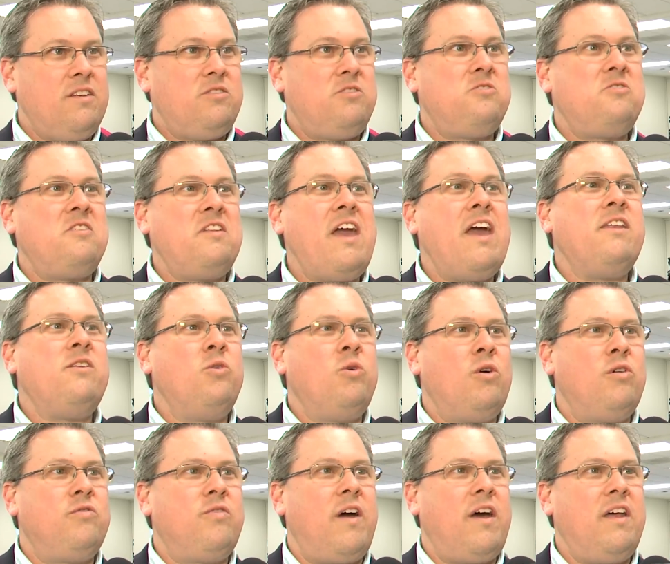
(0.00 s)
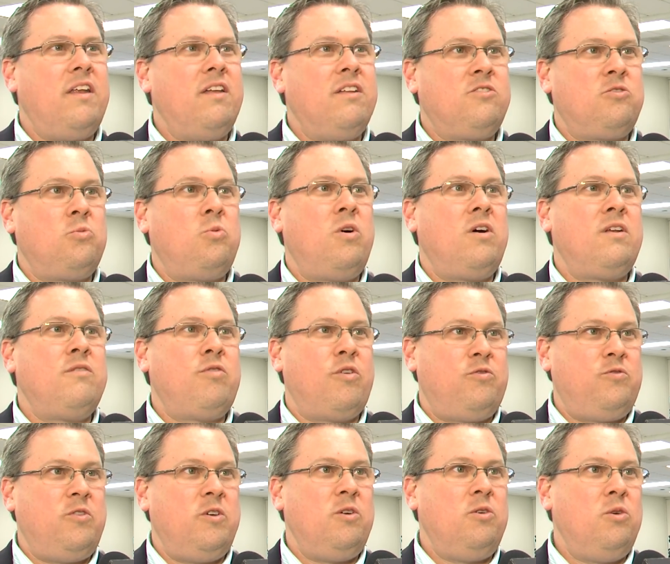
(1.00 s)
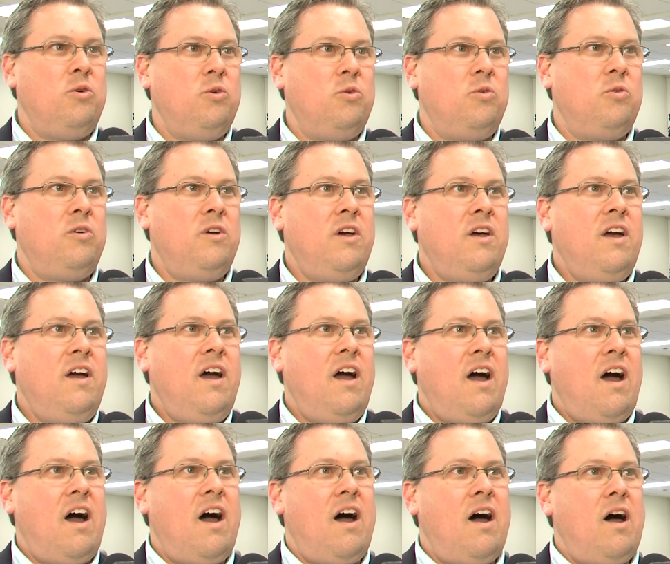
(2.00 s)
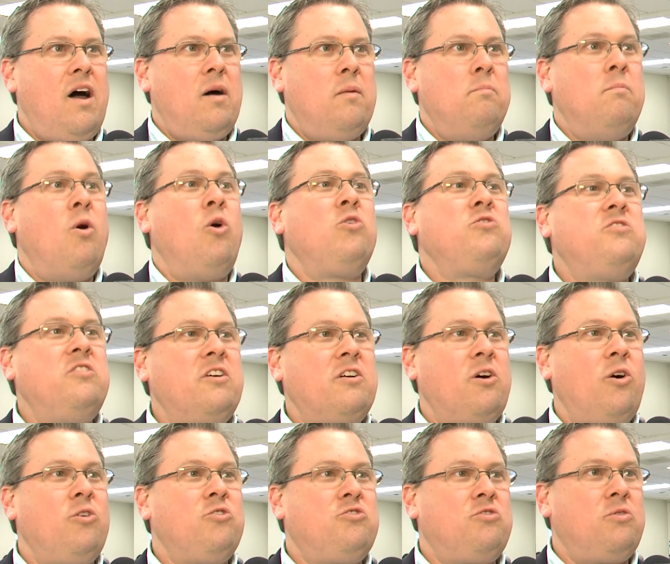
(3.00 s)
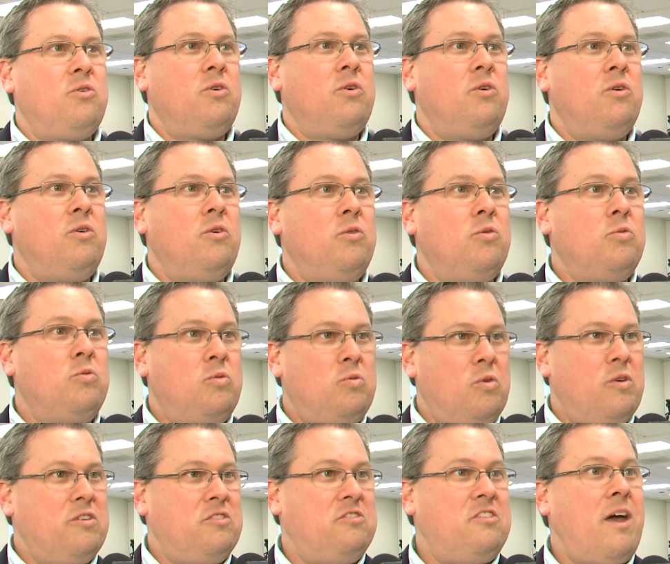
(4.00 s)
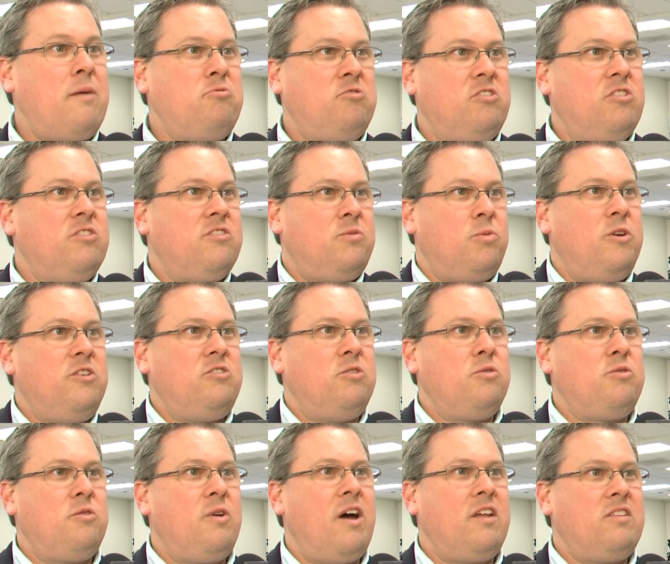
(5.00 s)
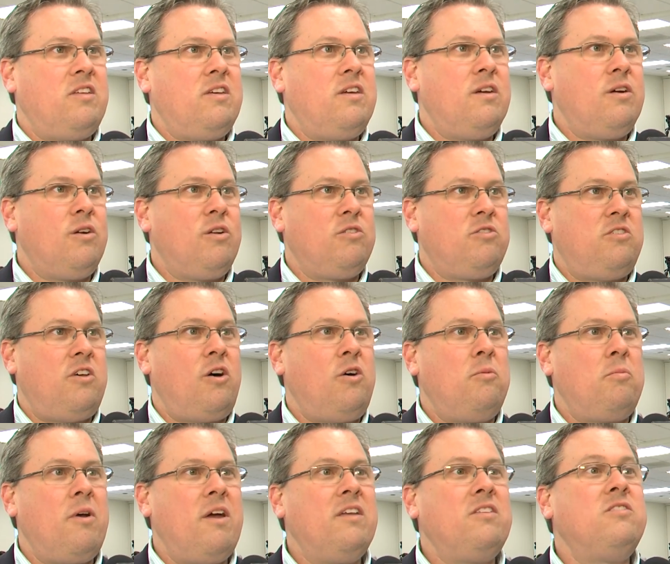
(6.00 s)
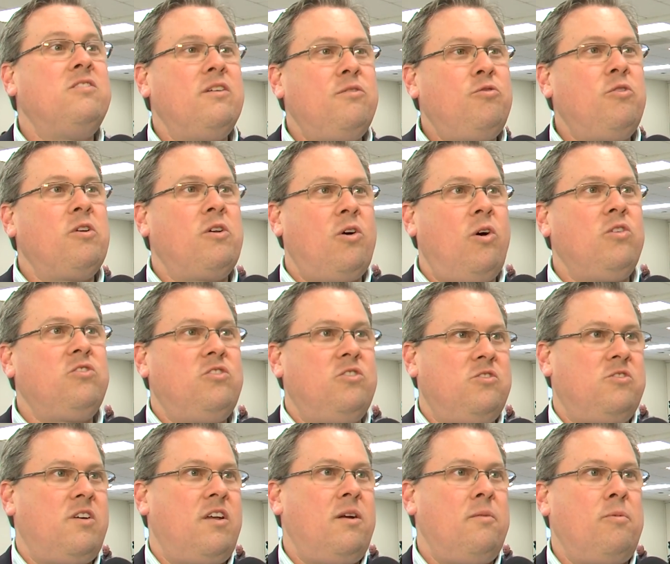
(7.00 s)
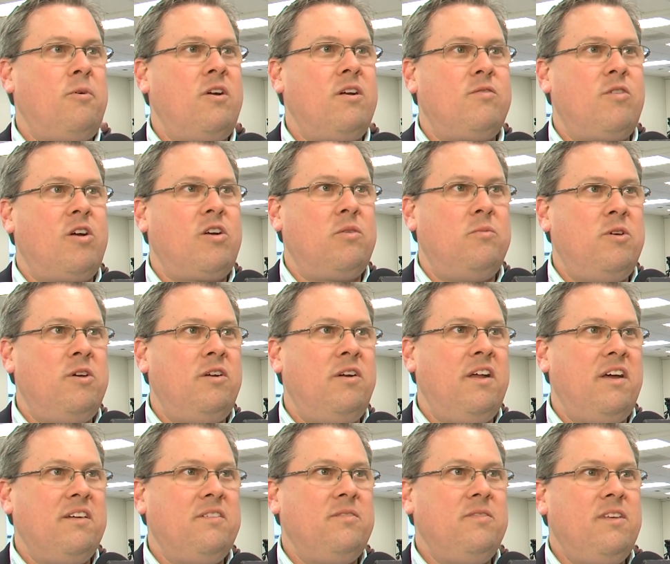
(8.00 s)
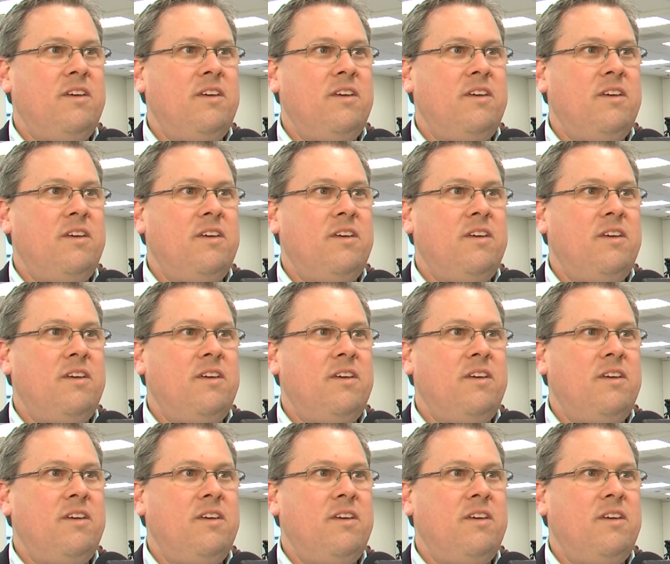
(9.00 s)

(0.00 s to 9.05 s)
This is an annual event. It's one of a few multicultural receptions we do throughout the year to celebrate different cultures that are part of our community.